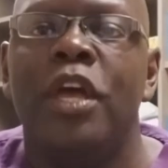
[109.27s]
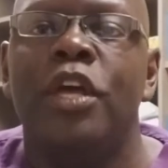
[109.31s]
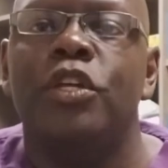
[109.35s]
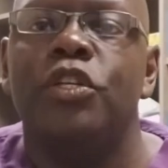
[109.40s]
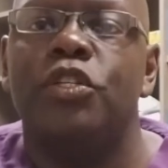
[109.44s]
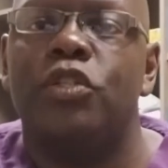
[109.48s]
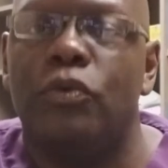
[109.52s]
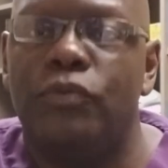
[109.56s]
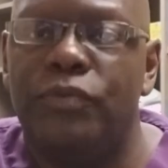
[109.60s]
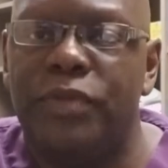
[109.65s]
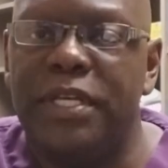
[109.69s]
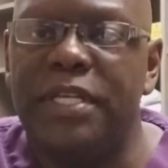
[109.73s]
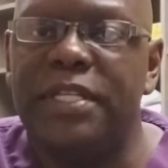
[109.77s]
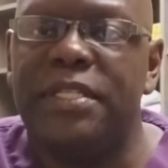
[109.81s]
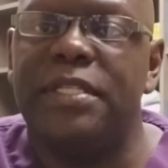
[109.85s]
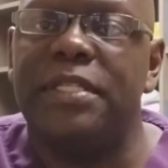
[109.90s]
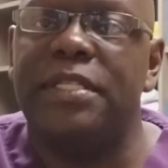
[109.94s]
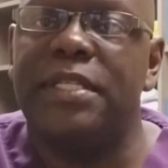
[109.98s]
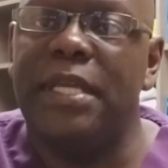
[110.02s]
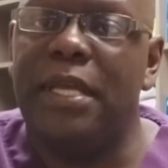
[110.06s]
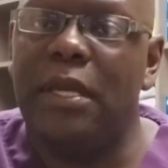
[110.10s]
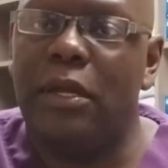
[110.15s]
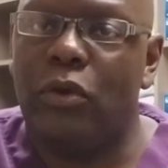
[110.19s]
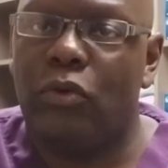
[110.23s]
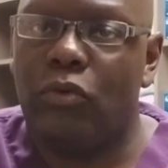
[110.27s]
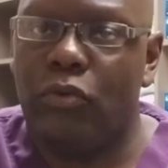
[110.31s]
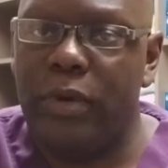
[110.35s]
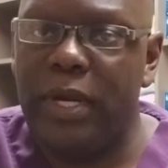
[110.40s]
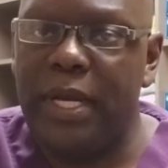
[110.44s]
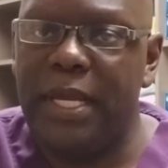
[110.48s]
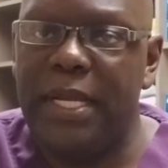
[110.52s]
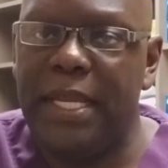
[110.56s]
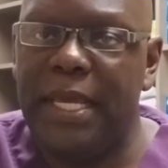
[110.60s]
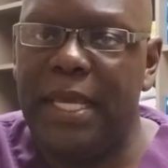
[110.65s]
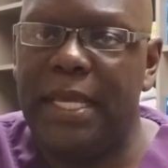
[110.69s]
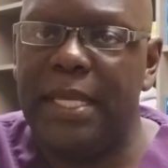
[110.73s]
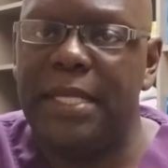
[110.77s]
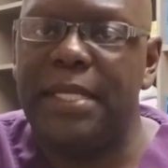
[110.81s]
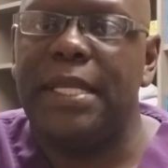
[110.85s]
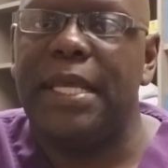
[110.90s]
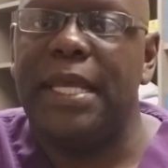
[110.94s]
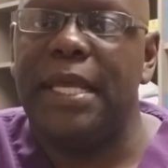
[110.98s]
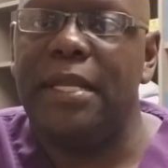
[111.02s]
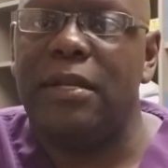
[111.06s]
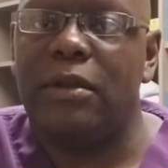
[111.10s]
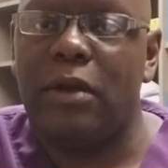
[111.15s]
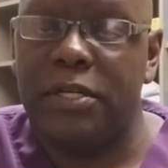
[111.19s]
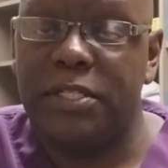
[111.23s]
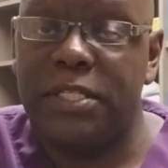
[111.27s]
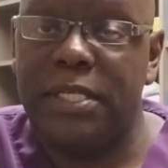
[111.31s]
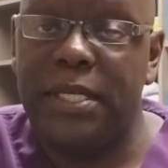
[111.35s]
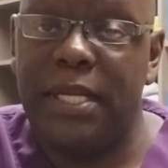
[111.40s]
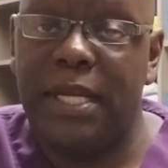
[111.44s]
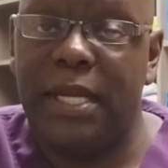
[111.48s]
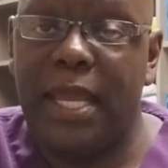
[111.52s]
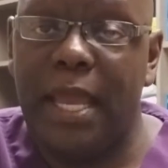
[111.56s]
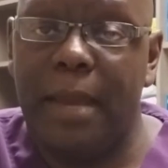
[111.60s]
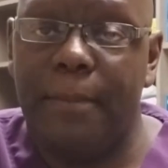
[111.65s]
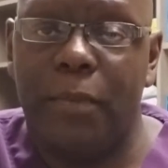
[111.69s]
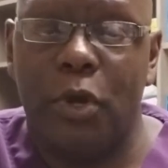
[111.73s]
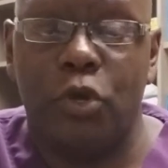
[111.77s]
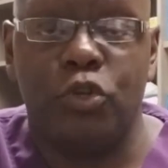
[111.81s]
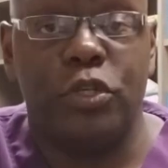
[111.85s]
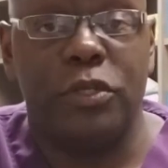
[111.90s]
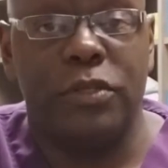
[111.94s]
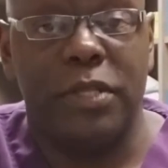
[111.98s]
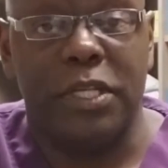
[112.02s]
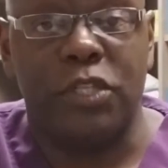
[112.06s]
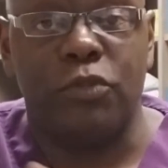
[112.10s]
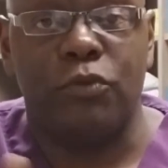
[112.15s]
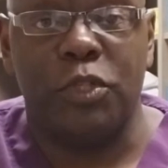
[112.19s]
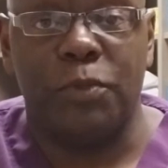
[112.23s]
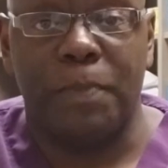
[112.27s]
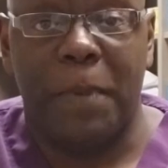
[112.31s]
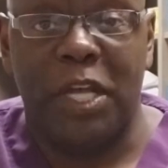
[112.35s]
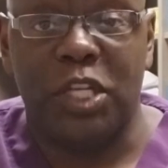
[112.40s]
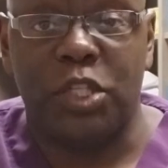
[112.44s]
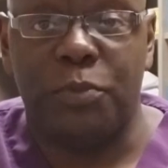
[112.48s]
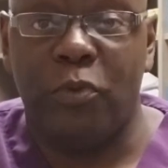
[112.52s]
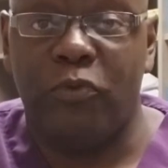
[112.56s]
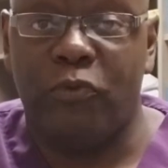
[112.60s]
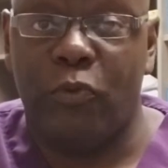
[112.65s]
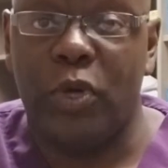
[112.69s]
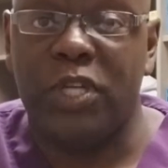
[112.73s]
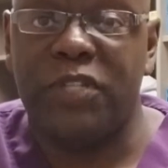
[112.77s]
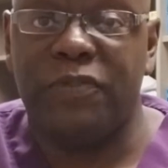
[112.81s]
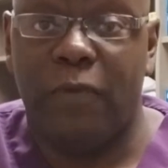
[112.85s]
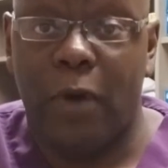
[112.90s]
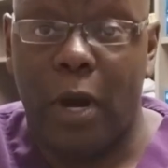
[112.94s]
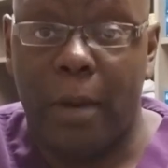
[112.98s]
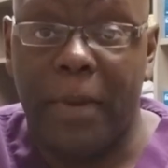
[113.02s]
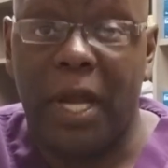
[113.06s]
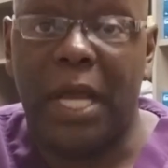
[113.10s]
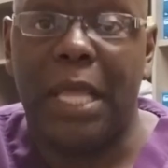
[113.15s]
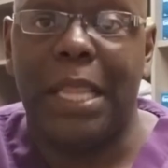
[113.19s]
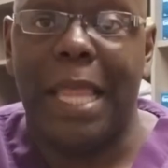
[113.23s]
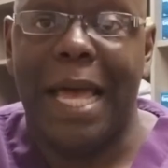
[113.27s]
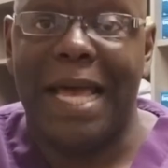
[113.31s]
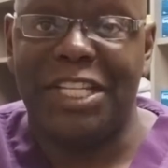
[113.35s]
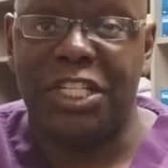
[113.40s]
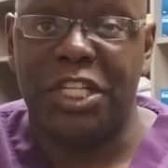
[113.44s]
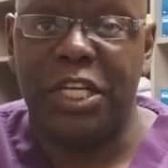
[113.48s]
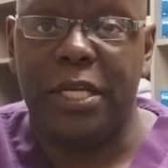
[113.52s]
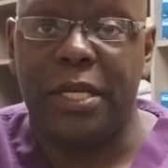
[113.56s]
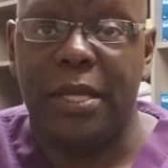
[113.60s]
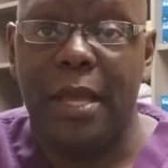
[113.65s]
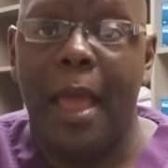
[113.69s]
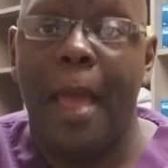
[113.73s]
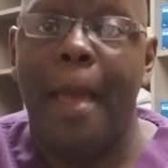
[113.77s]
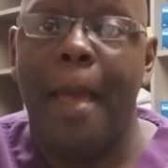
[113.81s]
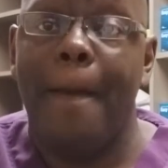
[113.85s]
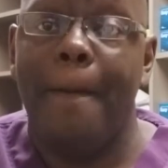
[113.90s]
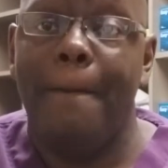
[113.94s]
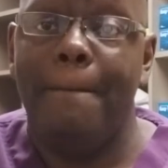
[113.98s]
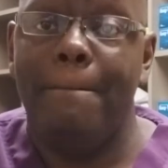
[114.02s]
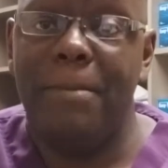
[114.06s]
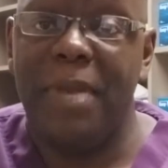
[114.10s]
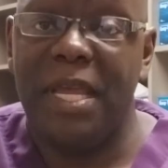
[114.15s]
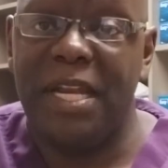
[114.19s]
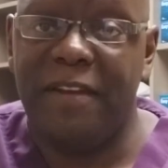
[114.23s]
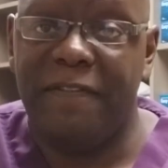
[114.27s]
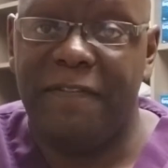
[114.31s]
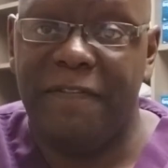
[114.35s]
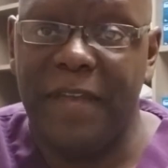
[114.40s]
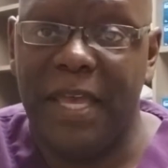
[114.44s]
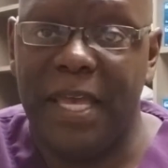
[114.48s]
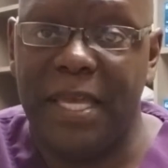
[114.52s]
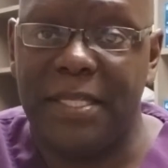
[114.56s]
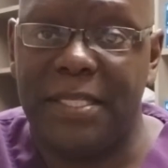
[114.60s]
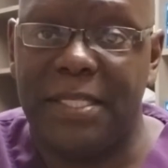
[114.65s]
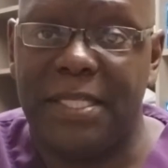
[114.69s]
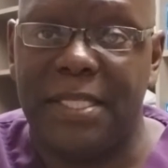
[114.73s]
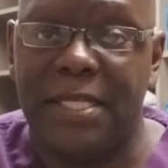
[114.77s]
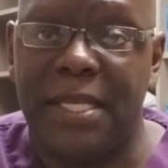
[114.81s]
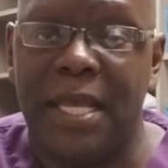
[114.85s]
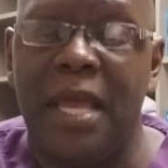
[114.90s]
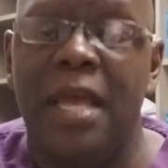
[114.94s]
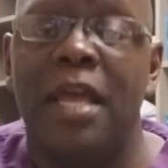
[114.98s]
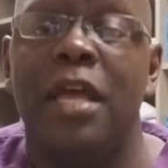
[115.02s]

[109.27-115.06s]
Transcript: So this is the ingredient in Garcinia Cambogia that's responsible for its pharmacologic benefits.